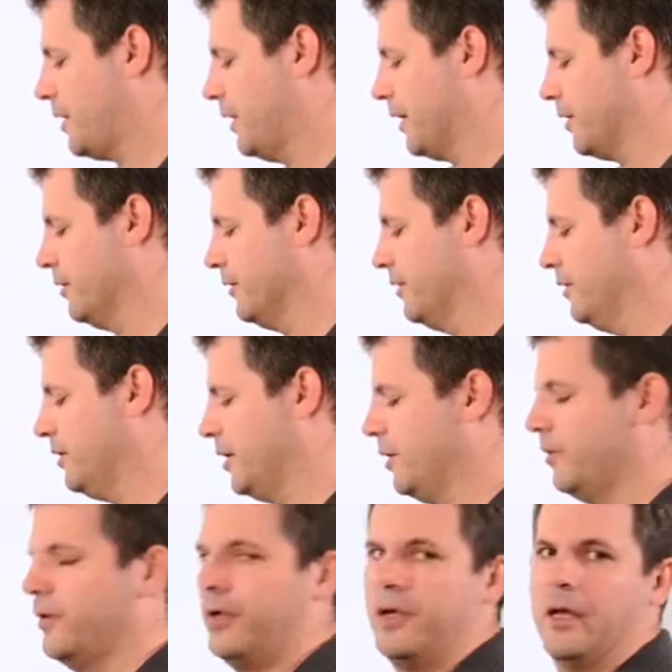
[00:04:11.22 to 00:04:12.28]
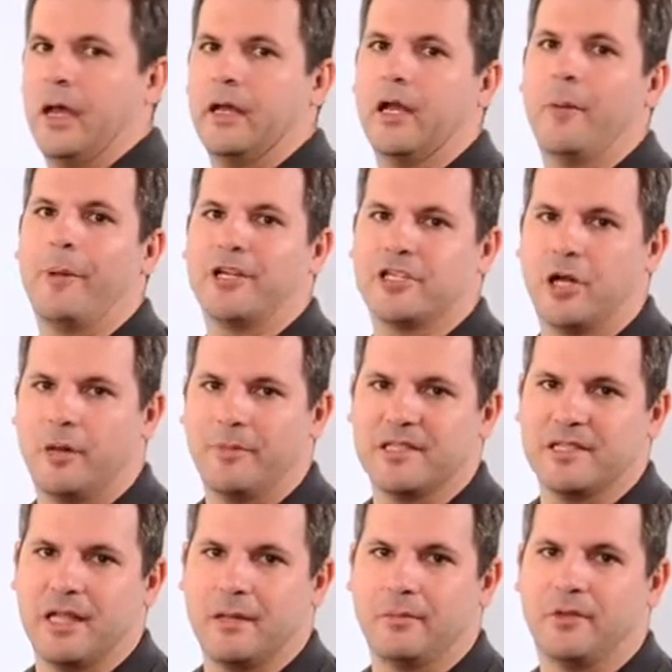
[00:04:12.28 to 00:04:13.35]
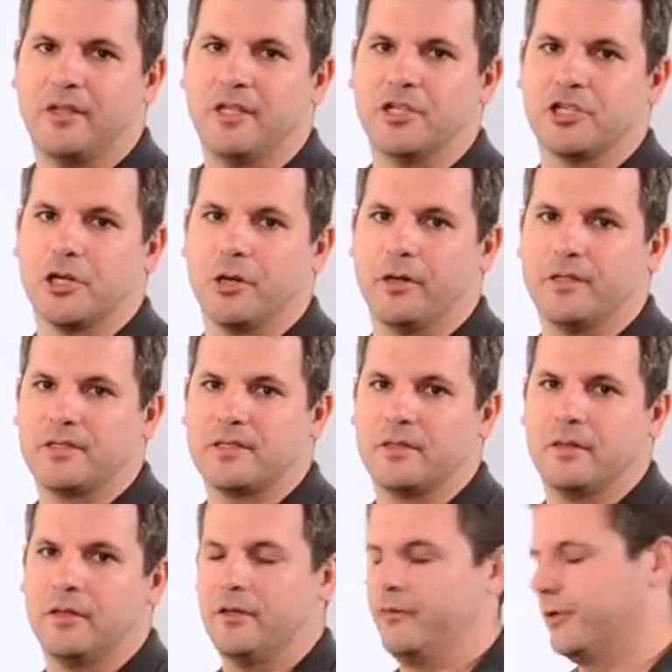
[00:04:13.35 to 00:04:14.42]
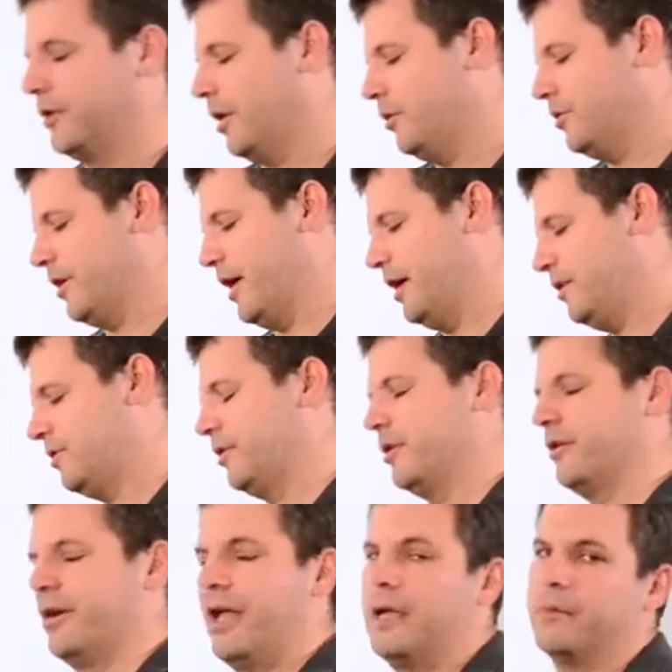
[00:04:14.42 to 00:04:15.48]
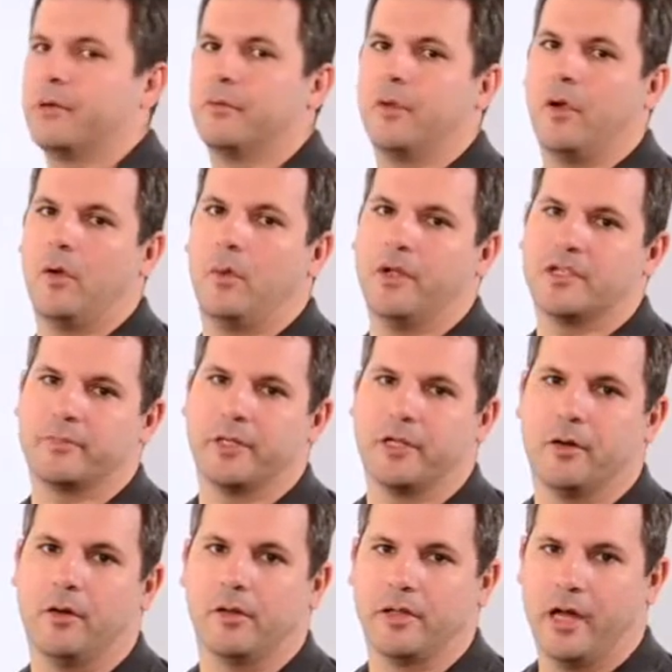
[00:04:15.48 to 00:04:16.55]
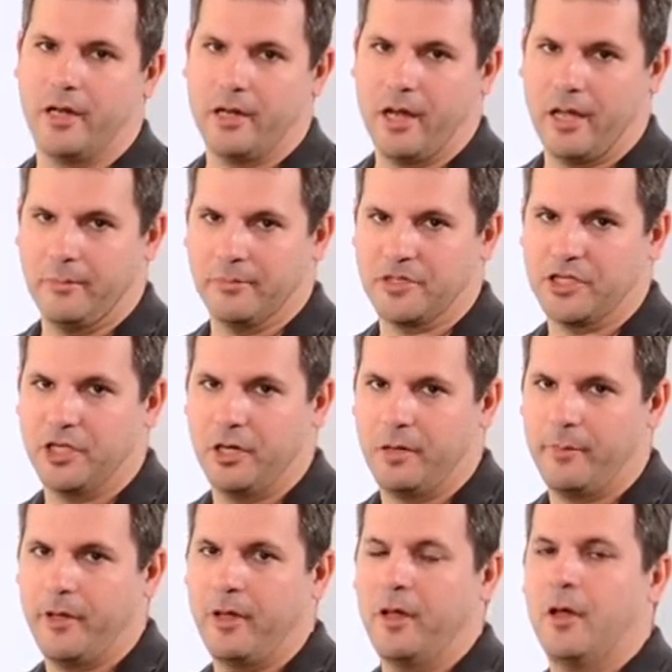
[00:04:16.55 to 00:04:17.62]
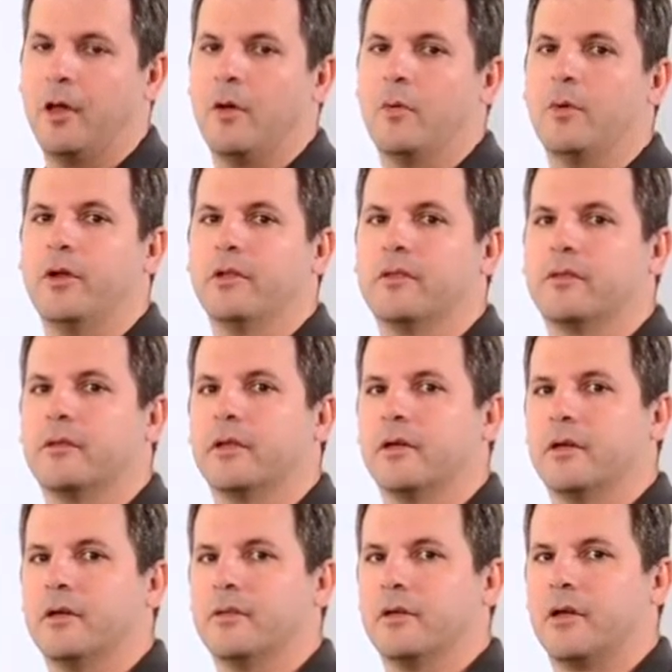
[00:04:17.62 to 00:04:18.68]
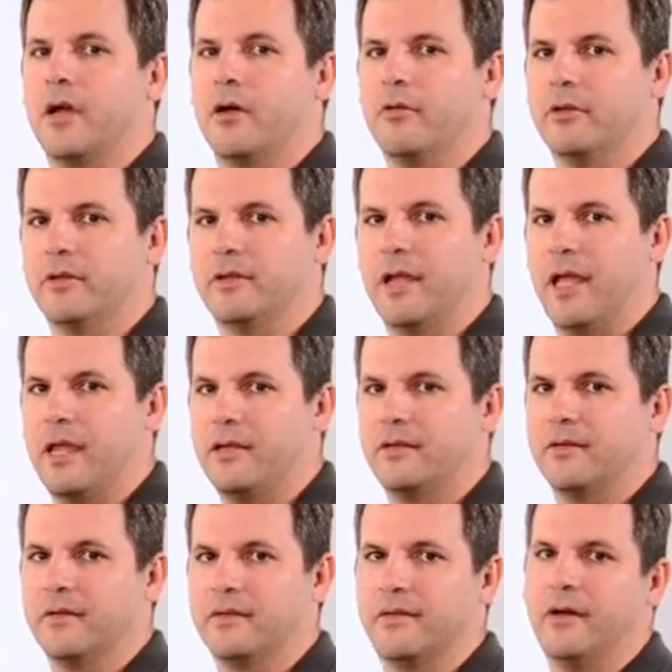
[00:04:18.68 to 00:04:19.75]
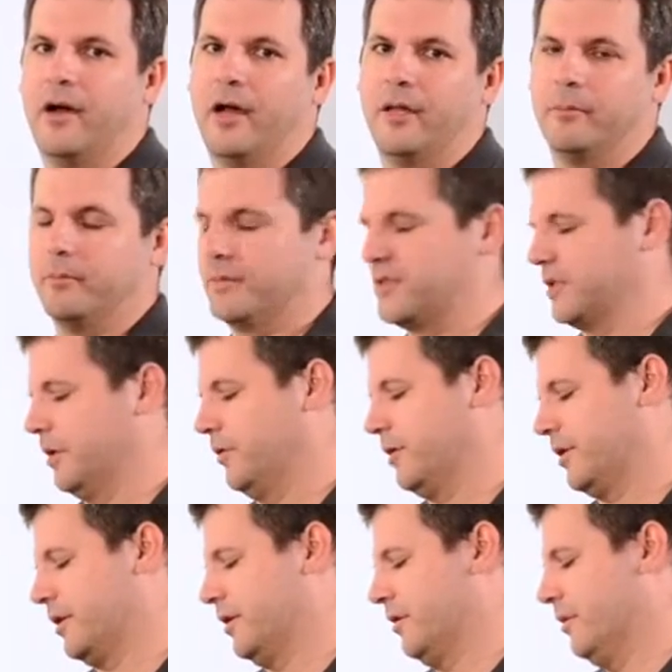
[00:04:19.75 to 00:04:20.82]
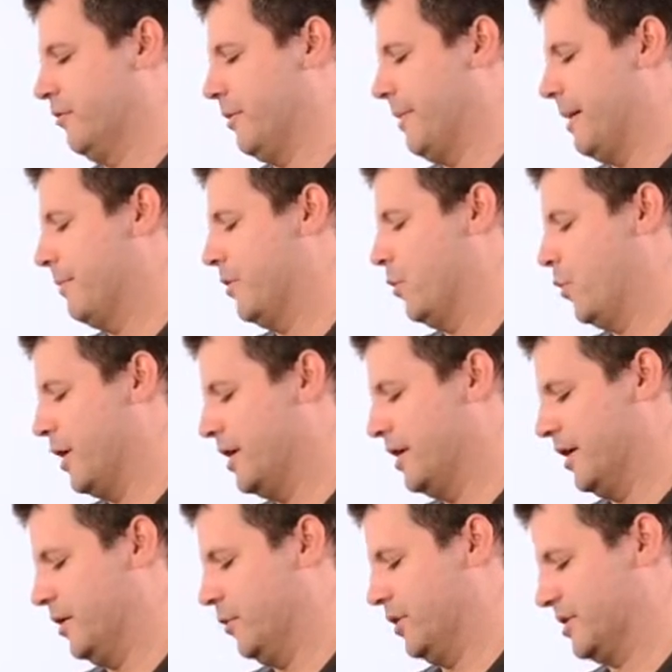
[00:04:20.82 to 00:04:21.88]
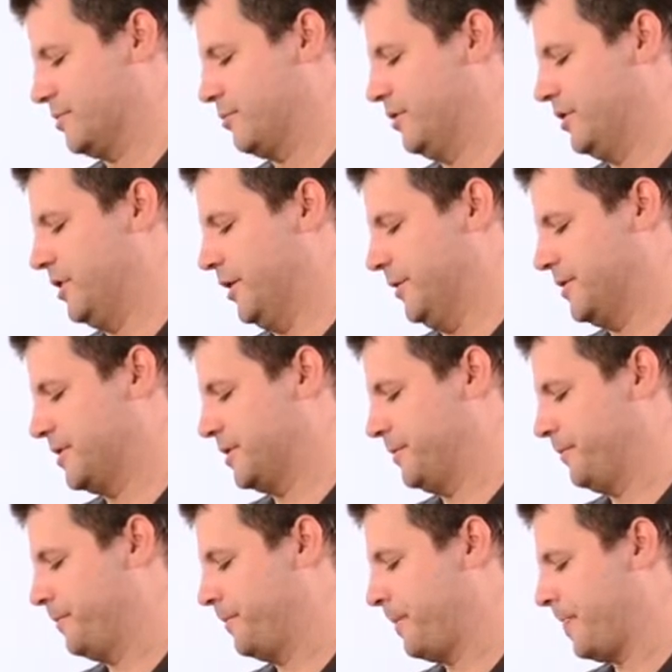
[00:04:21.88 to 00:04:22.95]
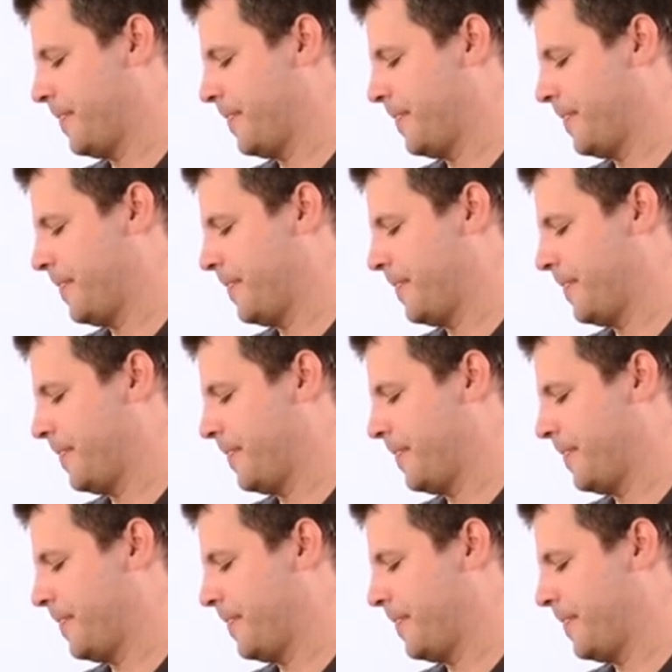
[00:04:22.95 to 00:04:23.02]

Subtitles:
click Continue. And now my job is named T-shirts. If you don't enter your name, it will always be called unnamed job with the current date and time, so you can remember when it was produced.